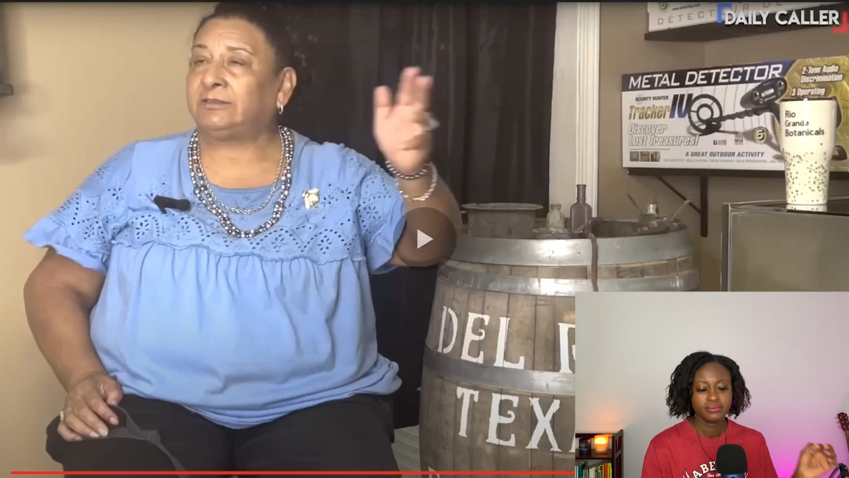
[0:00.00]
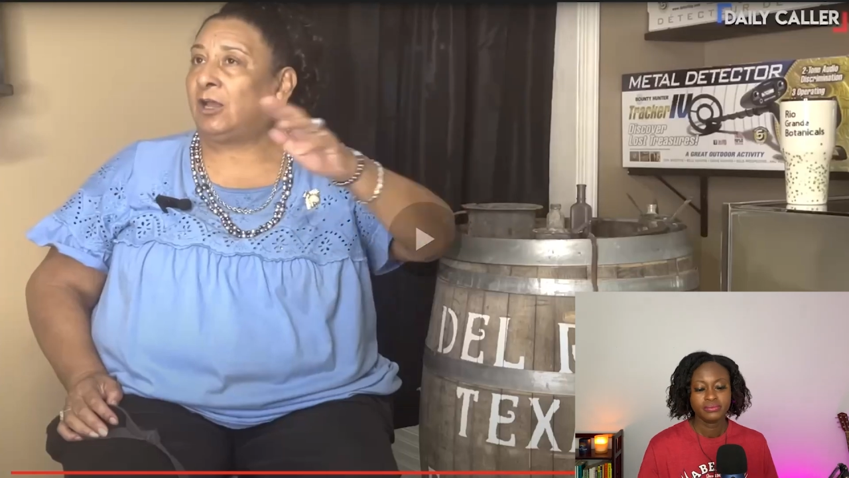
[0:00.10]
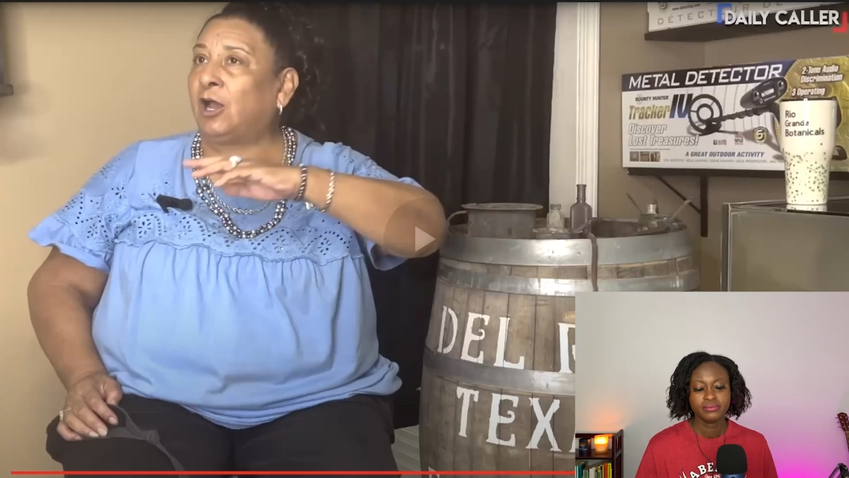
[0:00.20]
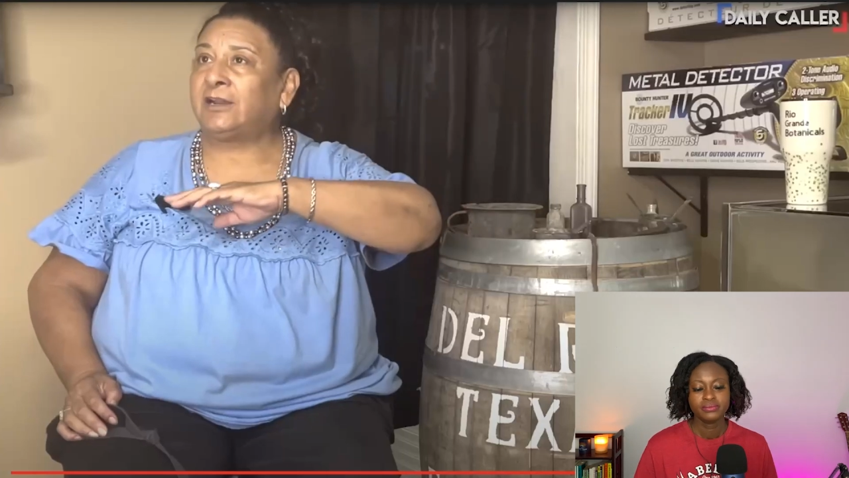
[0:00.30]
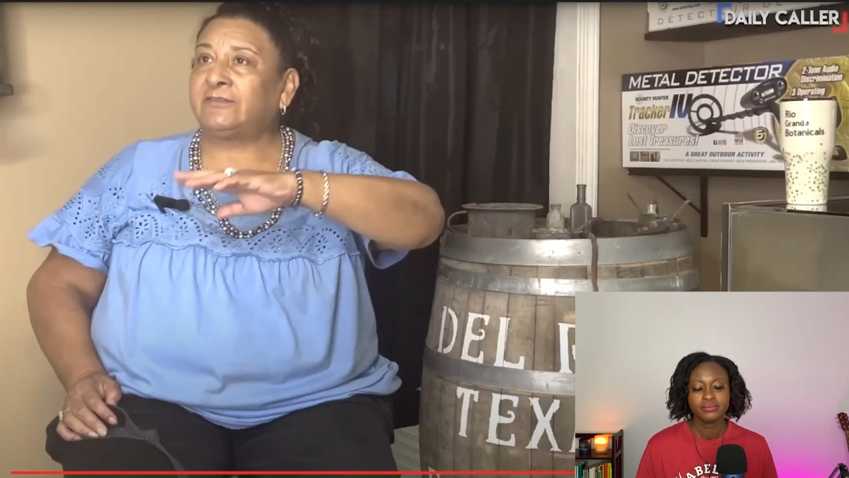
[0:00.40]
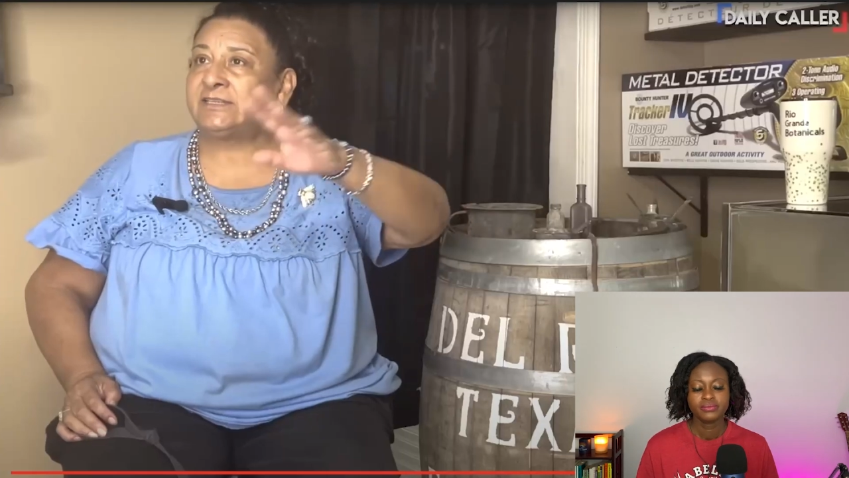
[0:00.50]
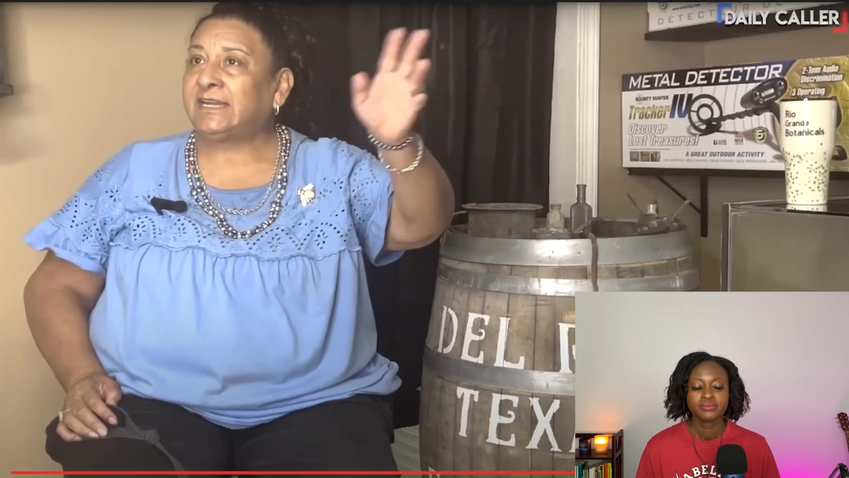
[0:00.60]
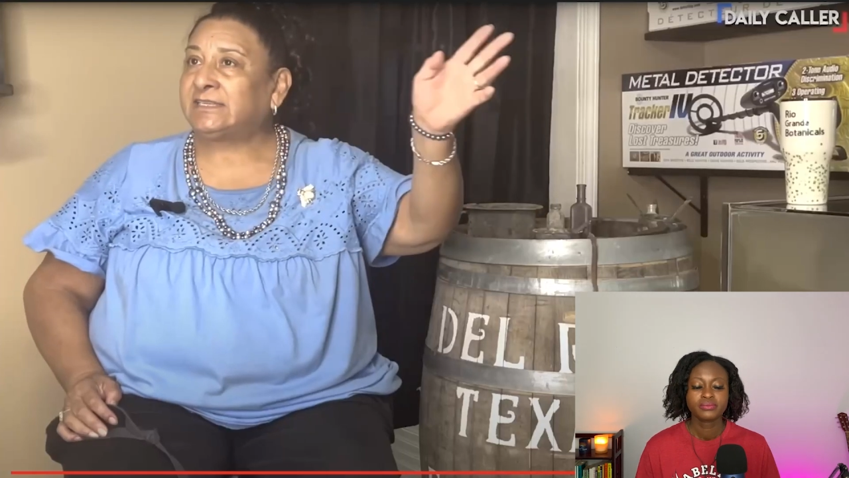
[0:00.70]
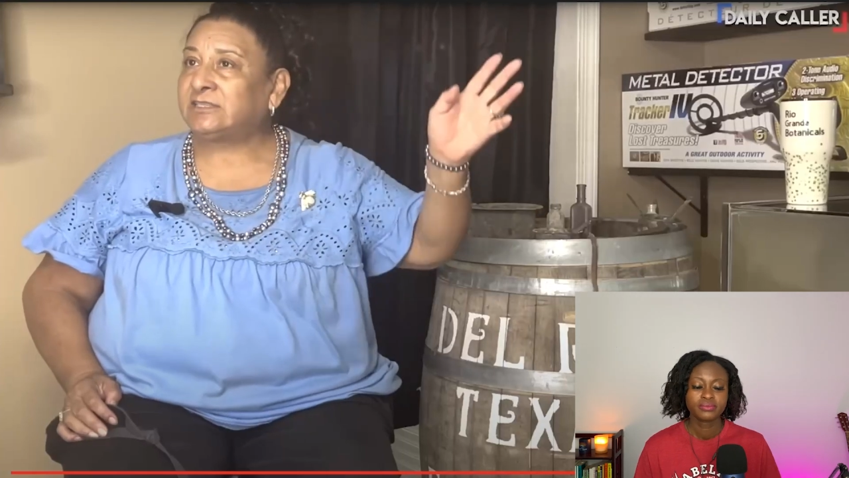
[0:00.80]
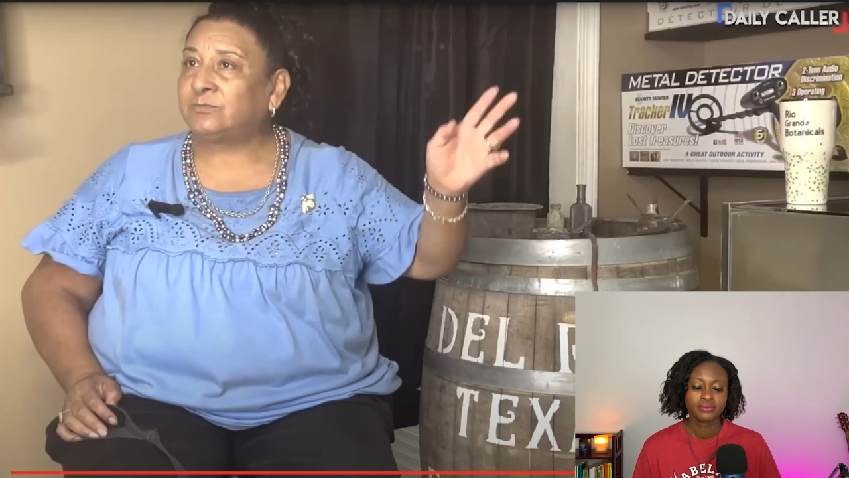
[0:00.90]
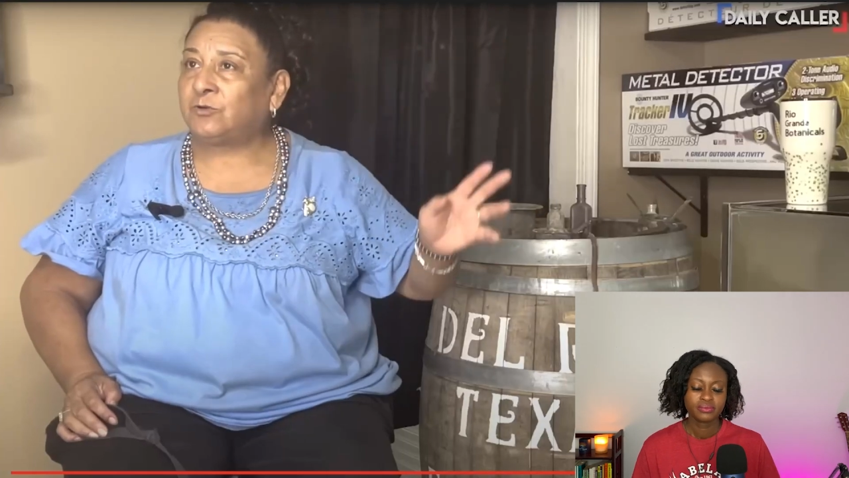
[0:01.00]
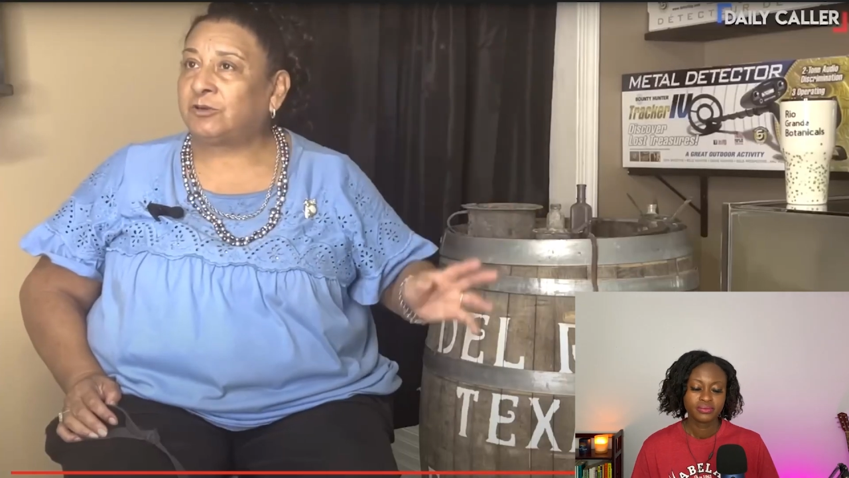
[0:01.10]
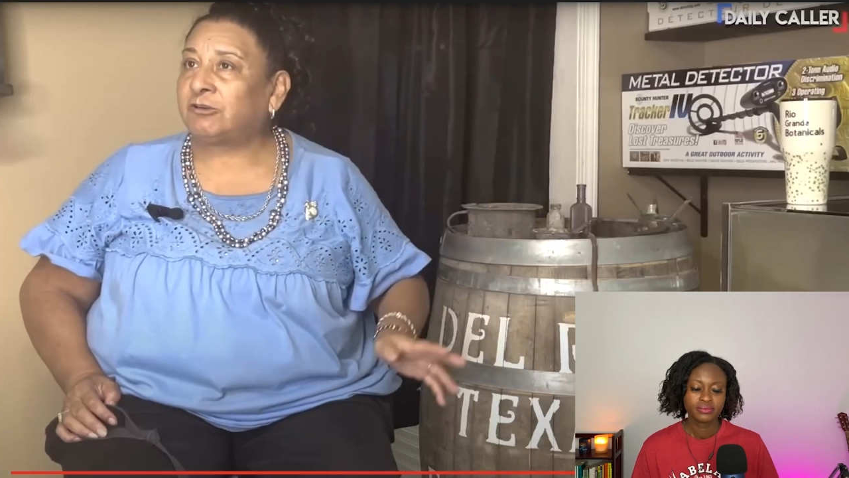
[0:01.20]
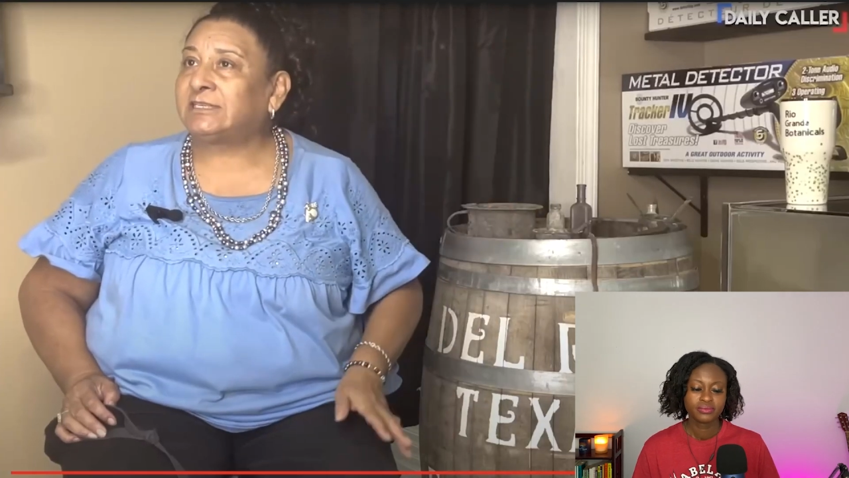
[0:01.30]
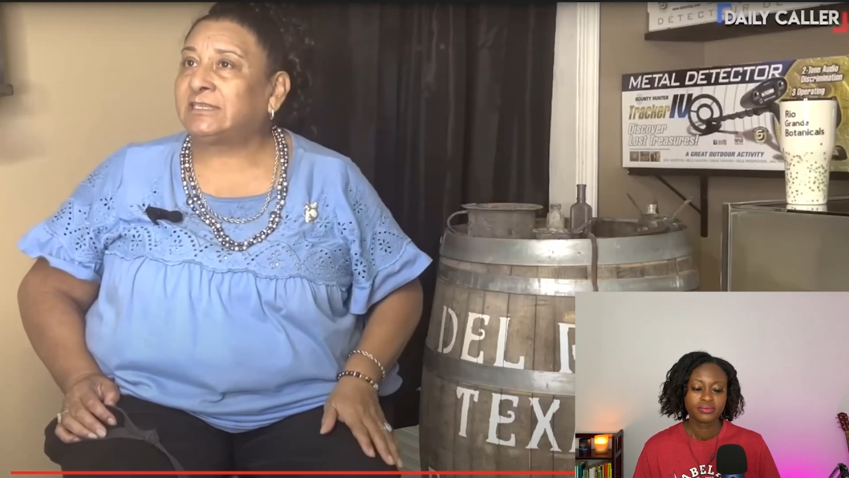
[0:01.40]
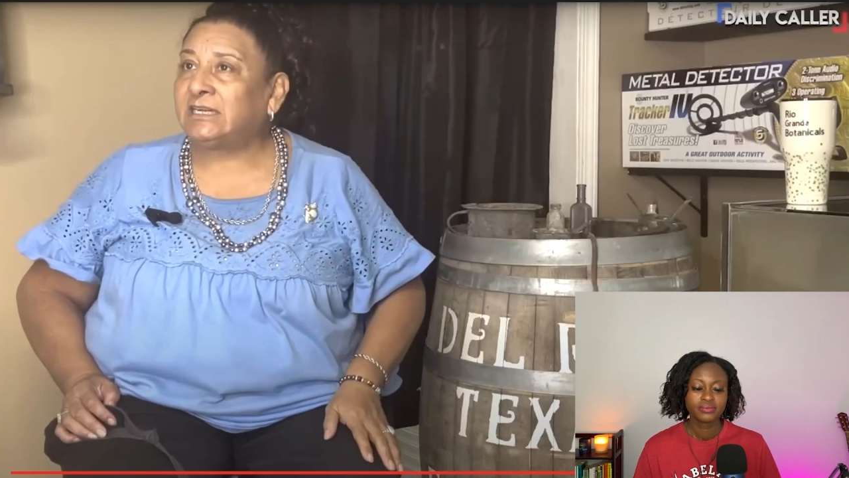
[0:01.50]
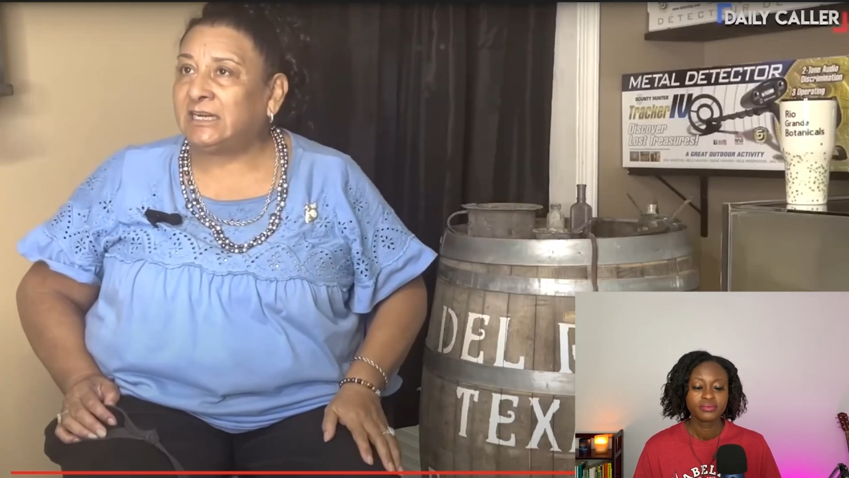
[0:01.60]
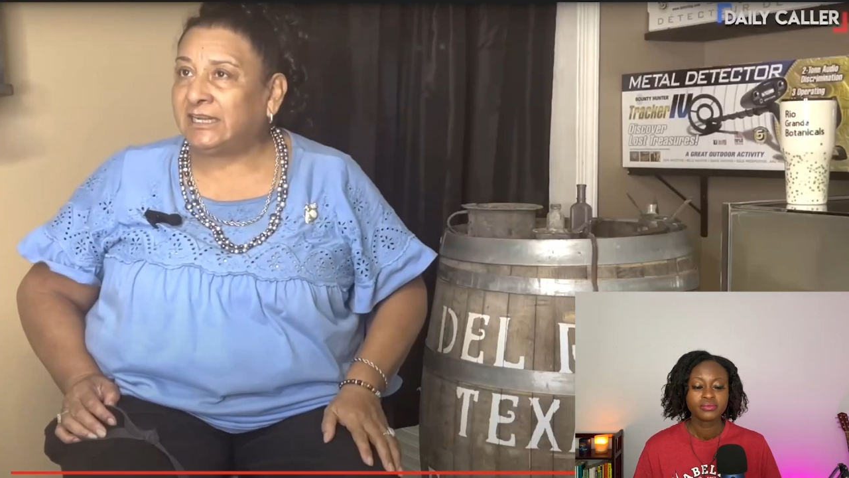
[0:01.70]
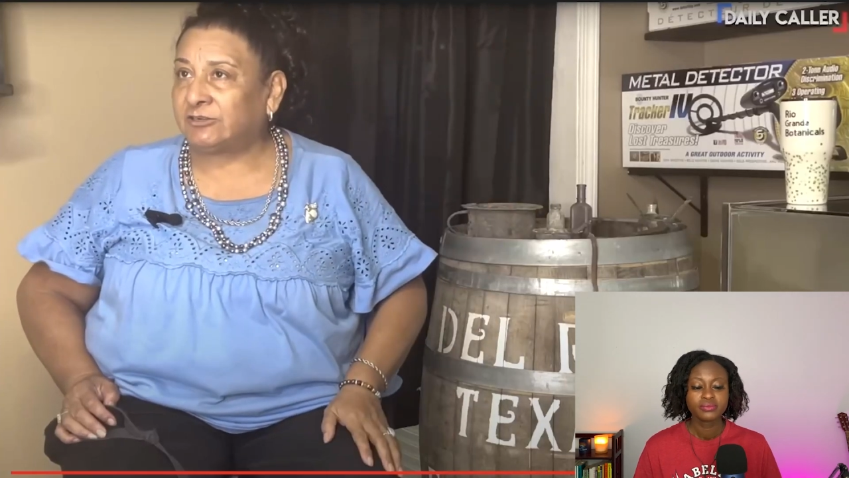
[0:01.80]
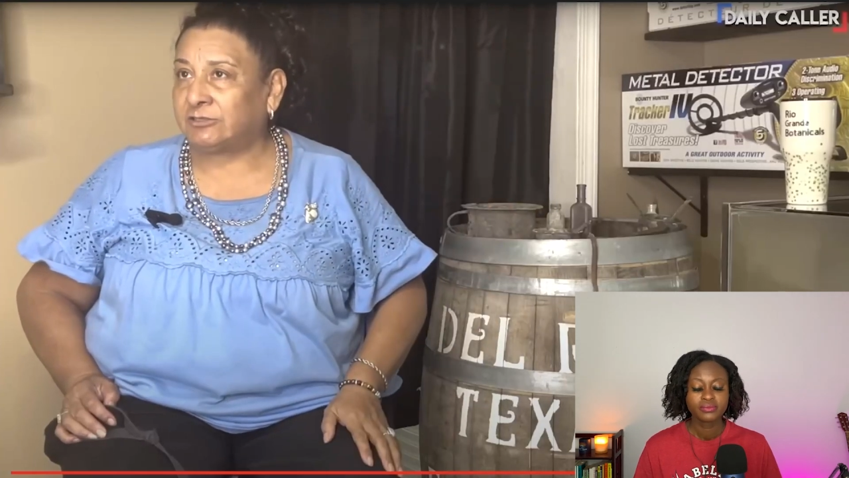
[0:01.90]
All of the Texas border is
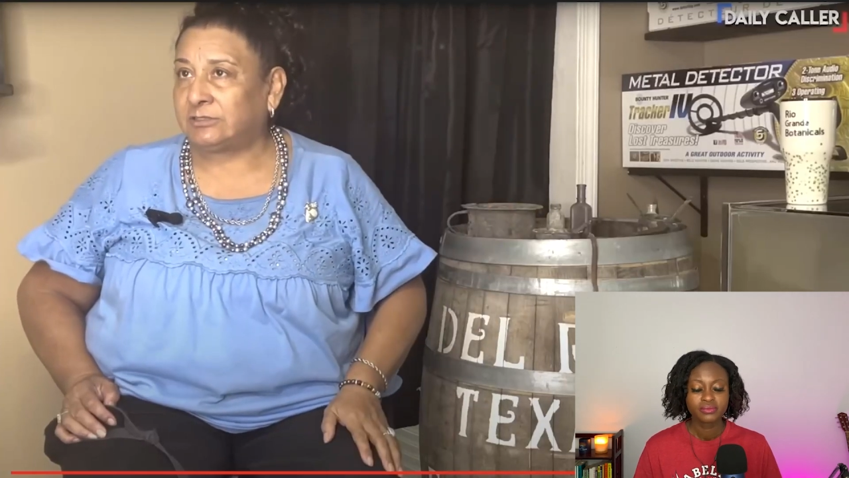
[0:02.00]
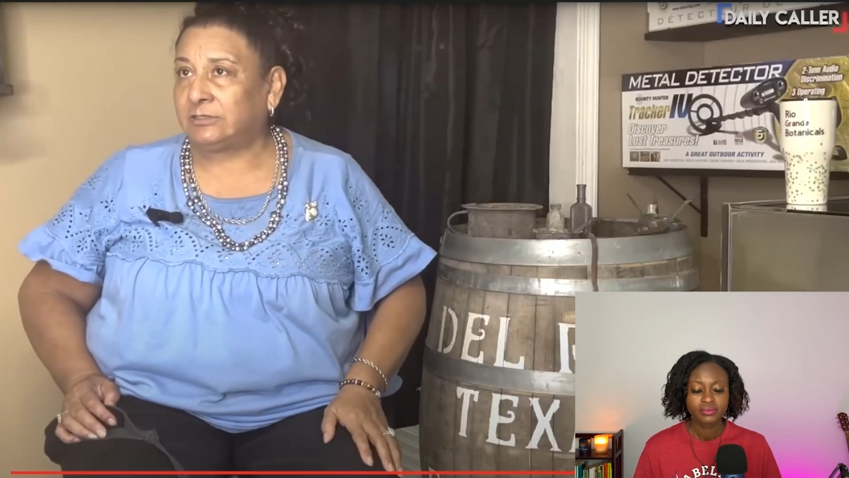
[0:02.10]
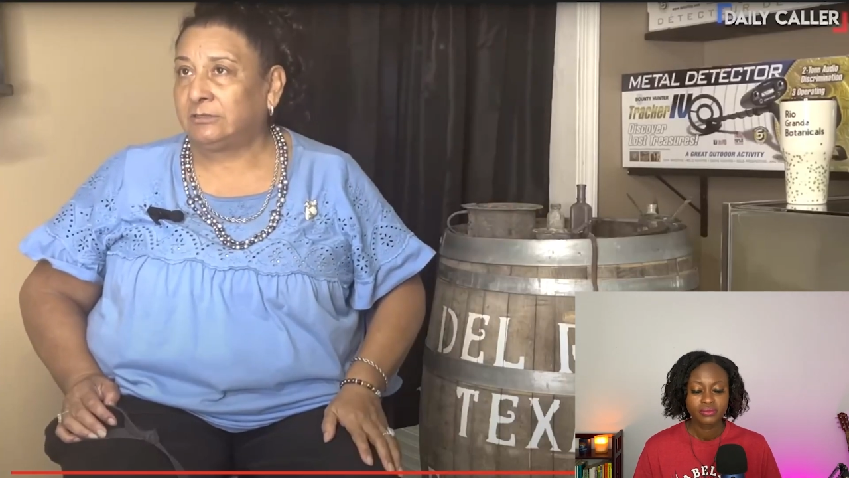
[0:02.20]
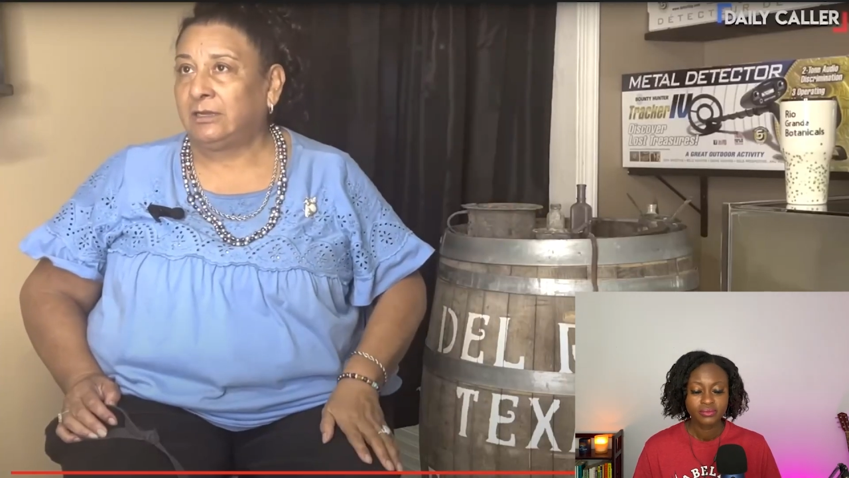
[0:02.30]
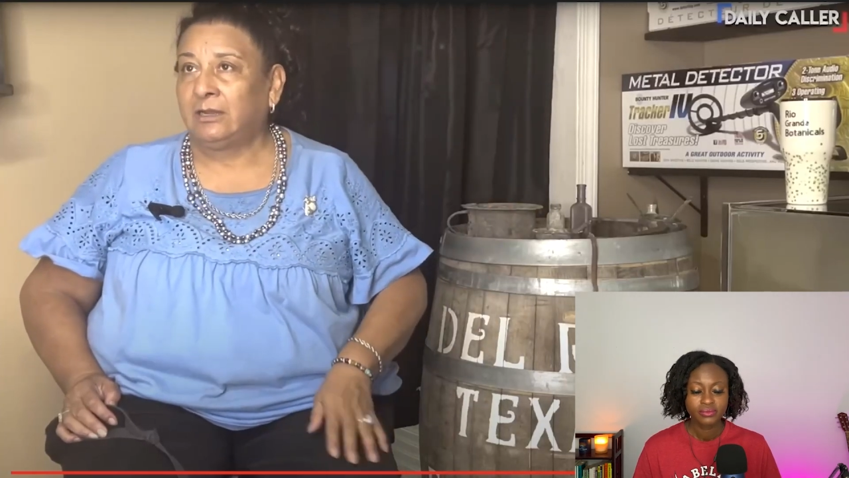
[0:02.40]
littered